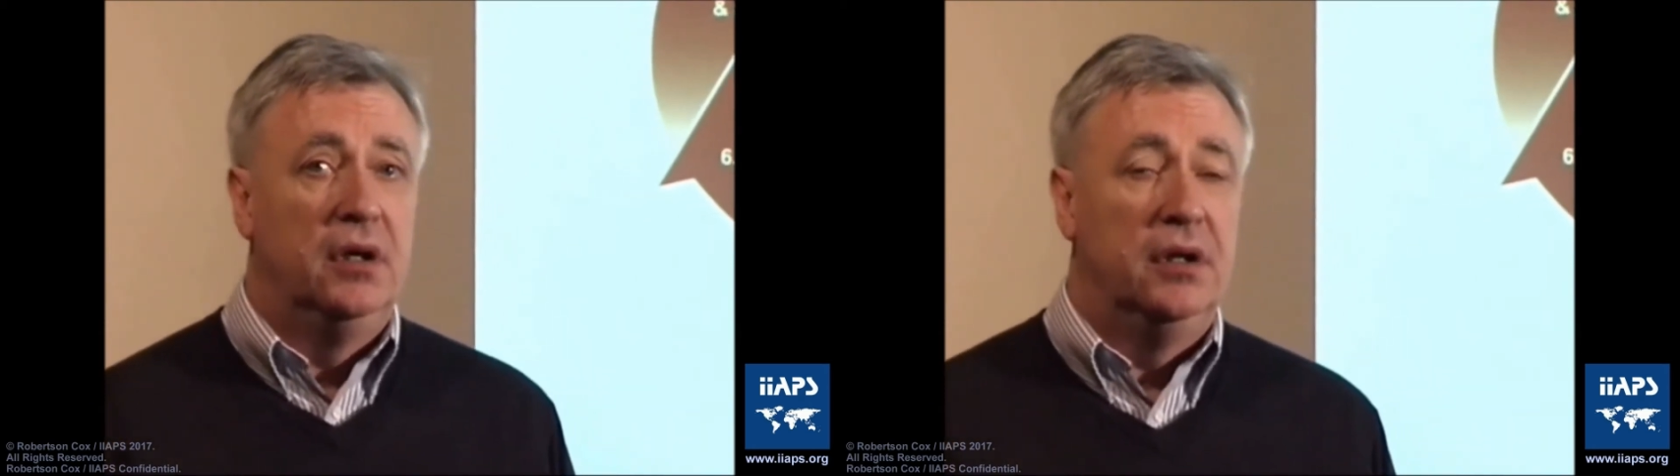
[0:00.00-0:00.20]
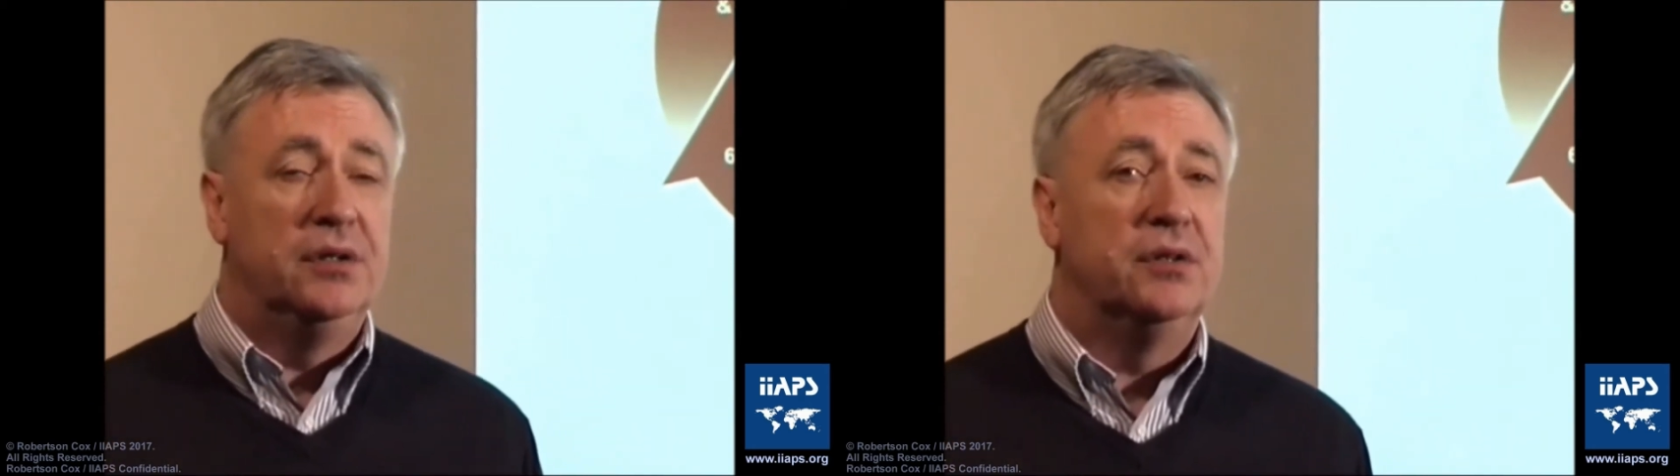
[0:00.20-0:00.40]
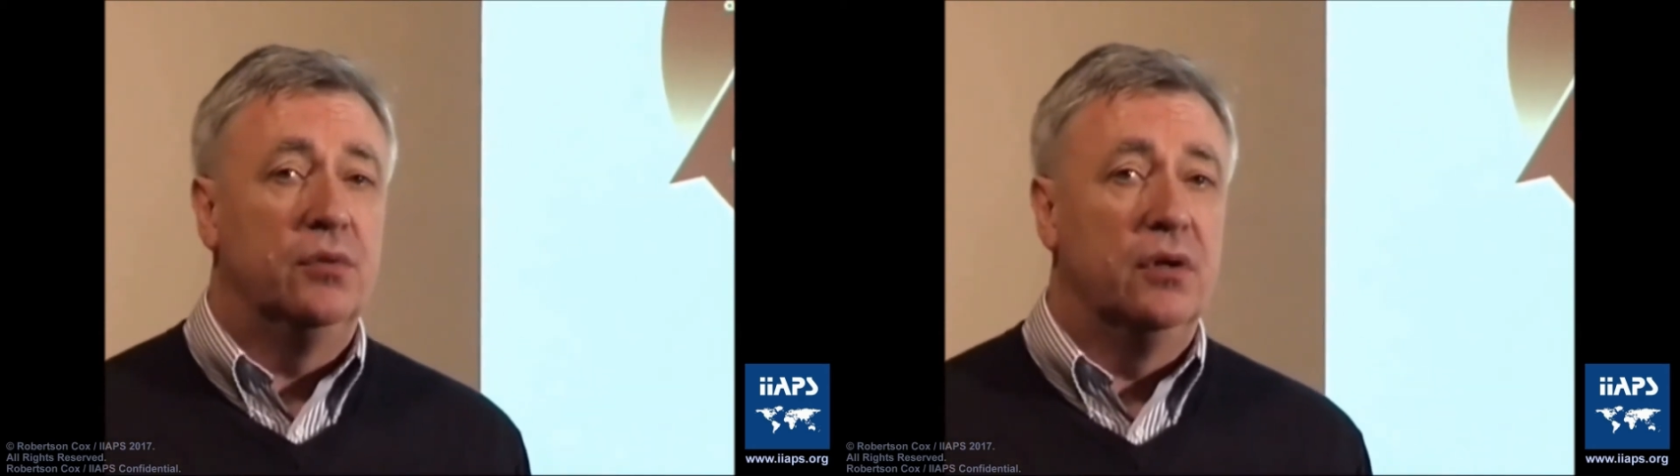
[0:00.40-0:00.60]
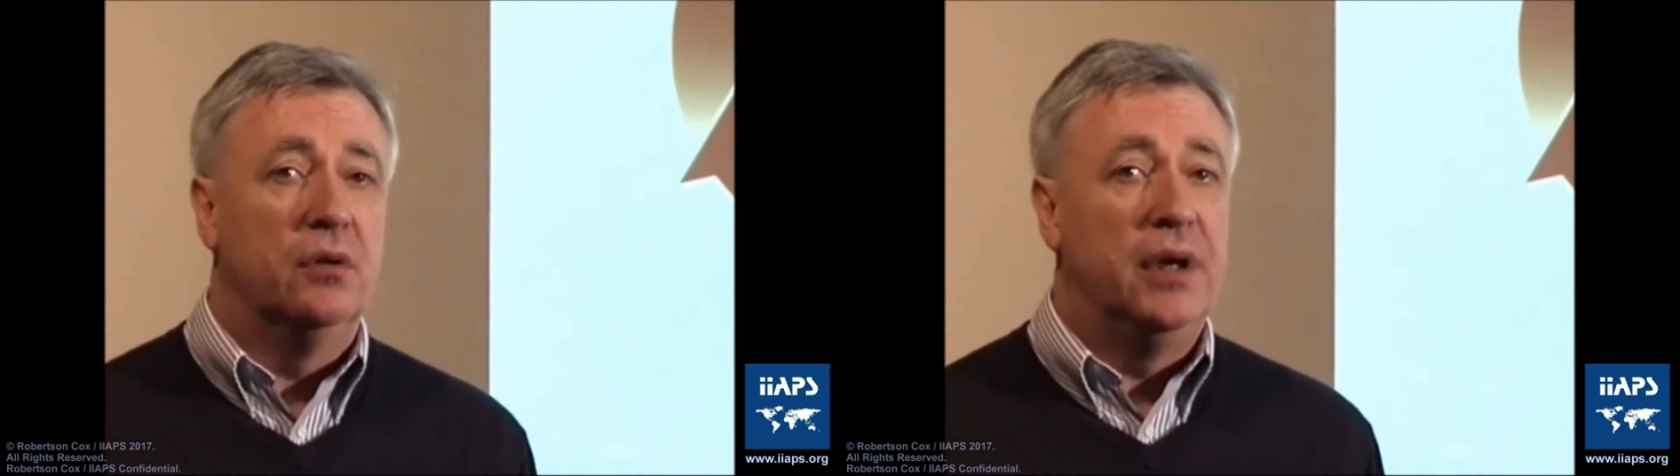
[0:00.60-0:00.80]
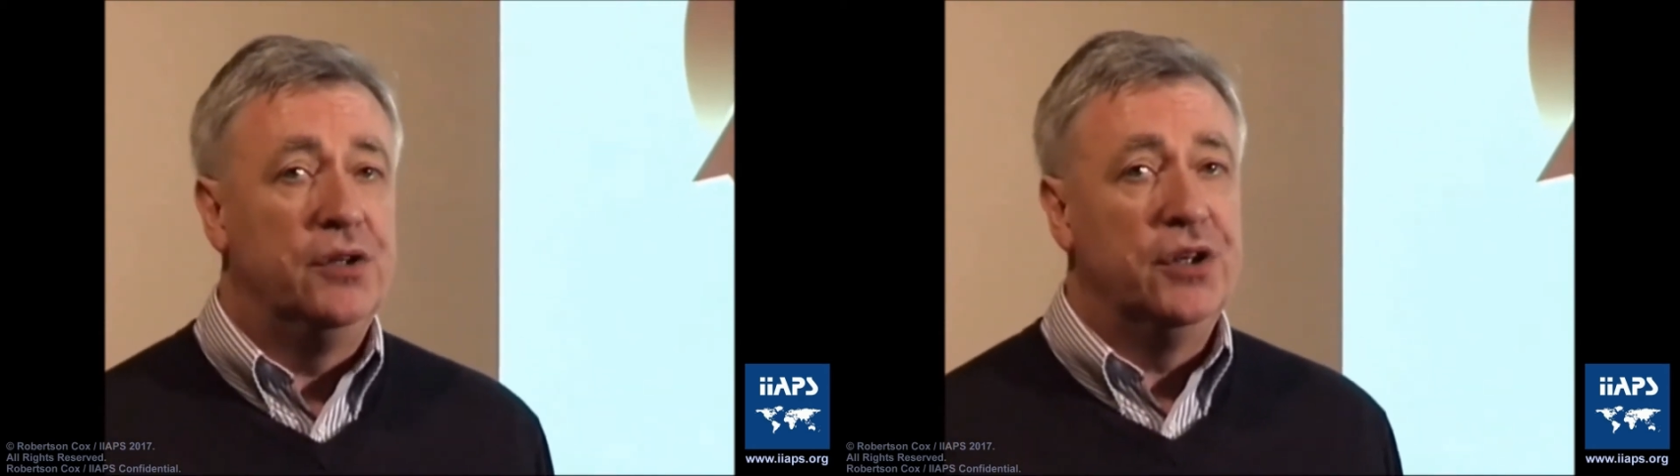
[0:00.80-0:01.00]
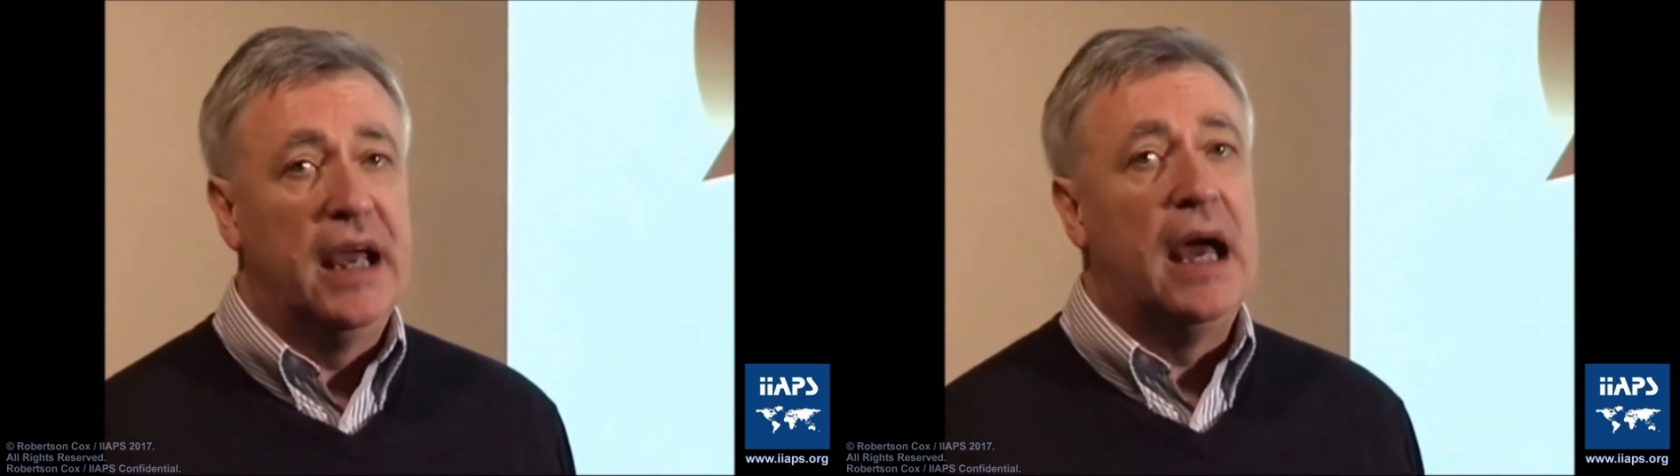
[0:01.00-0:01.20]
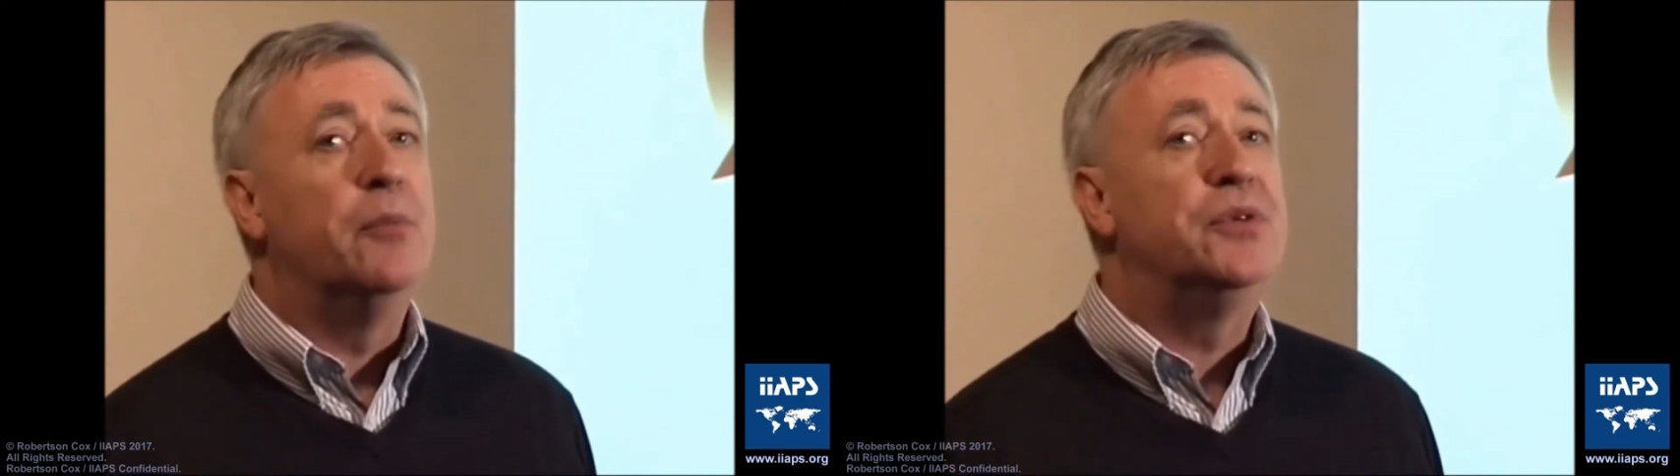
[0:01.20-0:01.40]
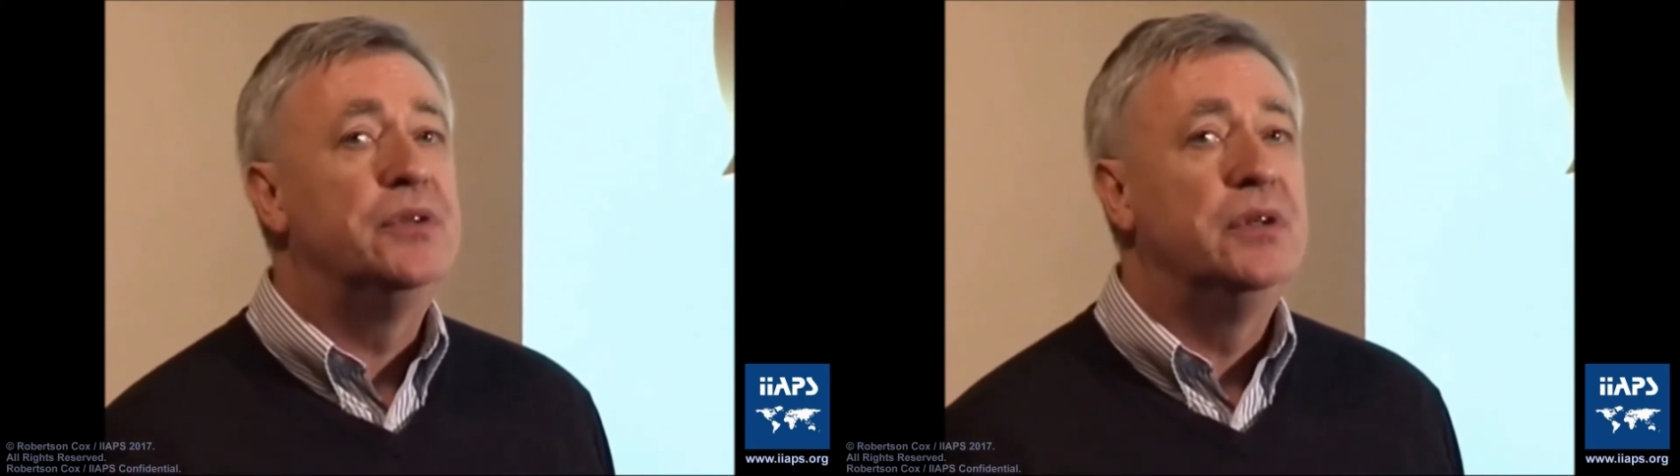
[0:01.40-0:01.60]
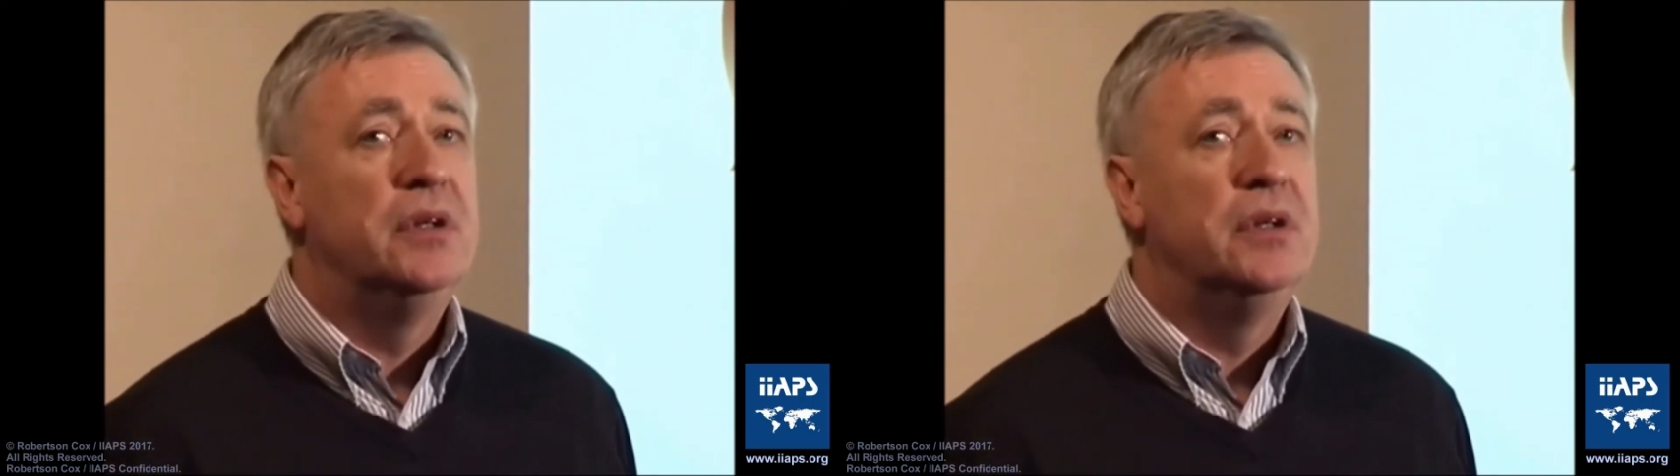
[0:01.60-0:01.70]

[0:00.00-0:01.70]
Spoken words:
this is one of the major gaps